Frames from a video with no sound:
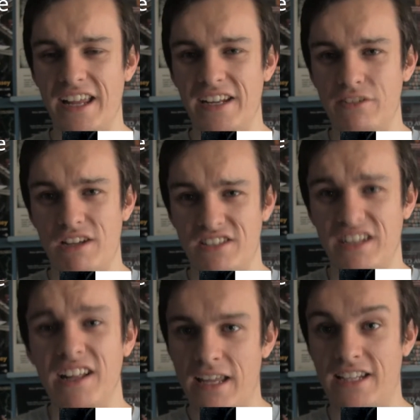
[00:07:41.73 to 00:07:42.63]

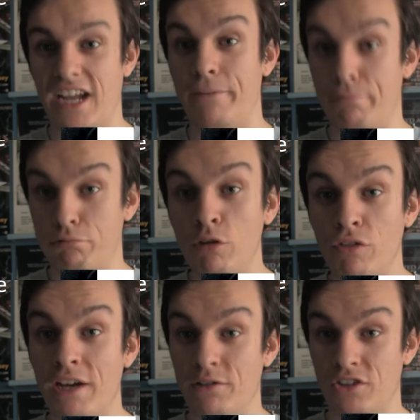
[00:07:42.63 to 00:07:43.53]
interesting is kind of proof
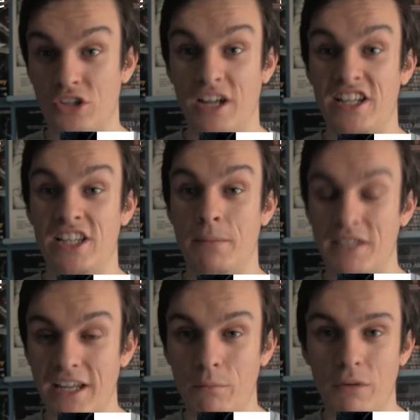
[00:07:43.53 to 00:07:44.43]
that it was a good idea to
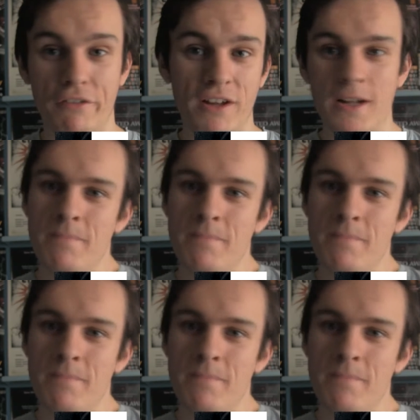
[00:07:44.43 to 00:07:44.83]
begin with.